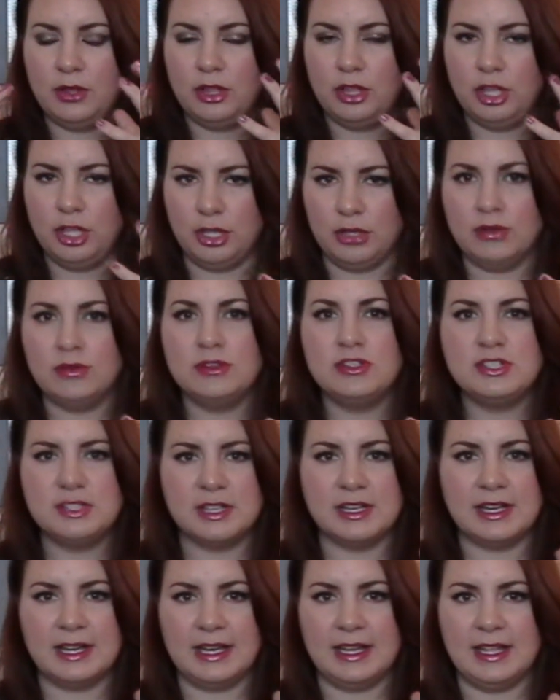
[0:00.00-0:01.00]
huge
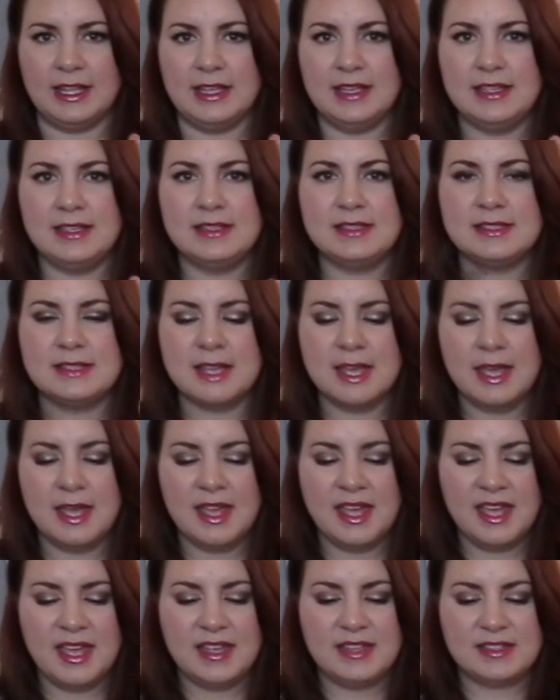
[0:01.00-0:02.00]
than it is.
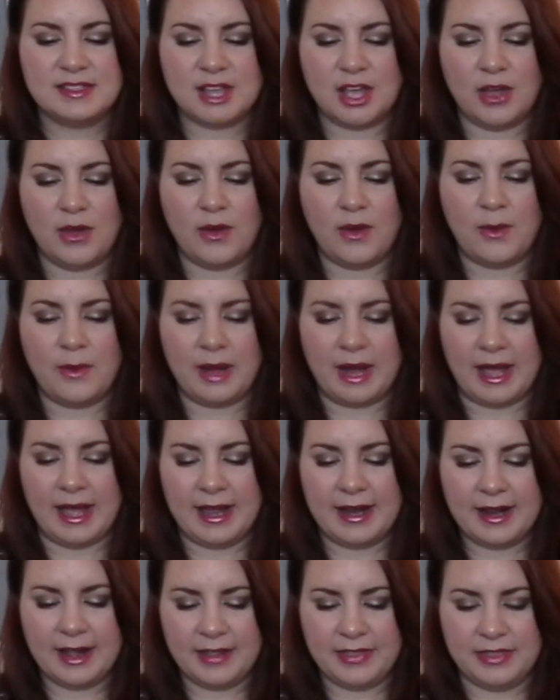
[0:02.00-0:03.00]
So when
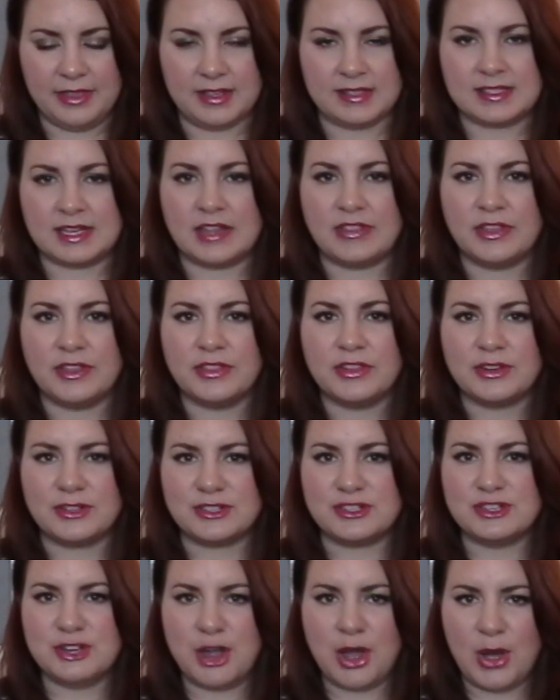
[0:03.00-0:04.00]
I got this, I thought there's
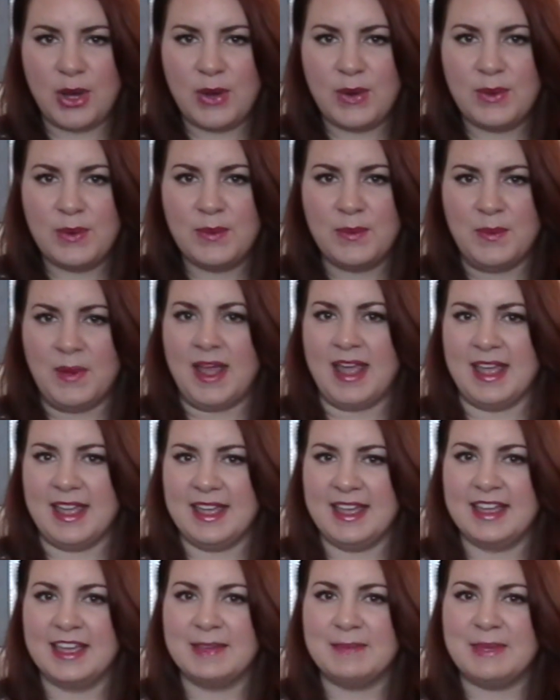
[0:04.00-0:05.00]
no way
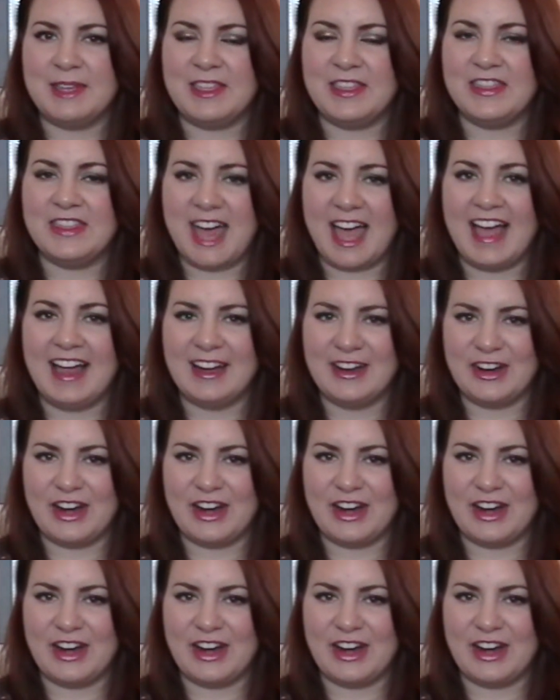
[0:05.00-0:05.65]
it could be that